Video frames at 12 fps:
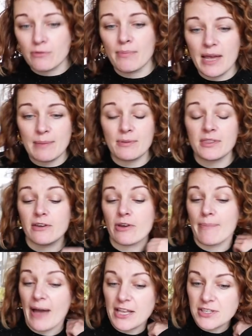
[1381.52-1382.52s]
from Paper
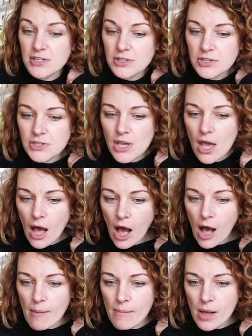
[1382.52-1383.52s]
Theory Patterns.
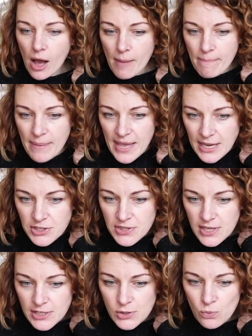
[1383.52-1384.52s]
I
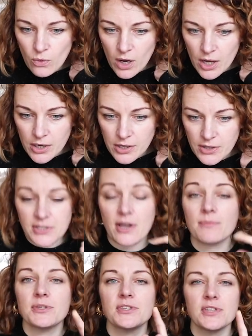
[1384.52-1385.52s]
picked this one. This
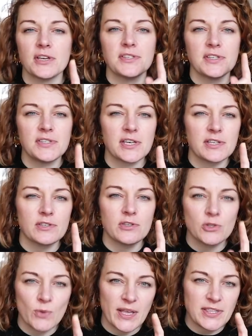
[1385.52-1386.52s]
comes in sizes
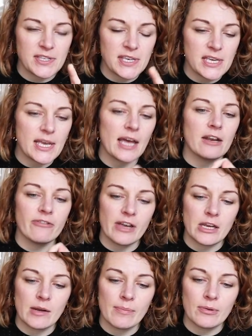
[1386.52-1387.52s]
6 to 20 and
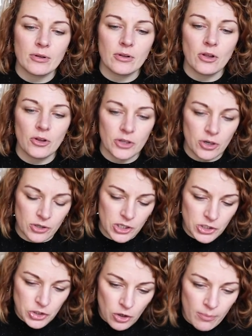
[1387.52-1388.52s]
available on the
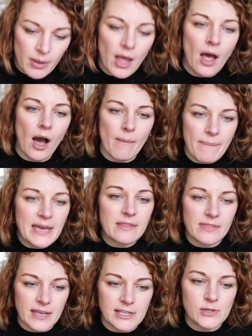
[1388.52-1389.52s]
online shop. I
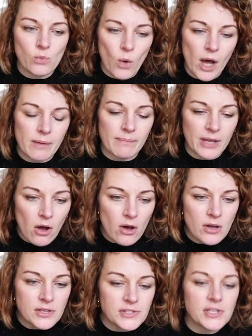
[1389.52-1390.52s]
picked this one
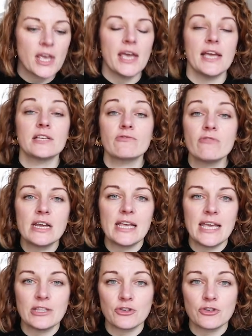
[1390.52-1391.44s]
because it's really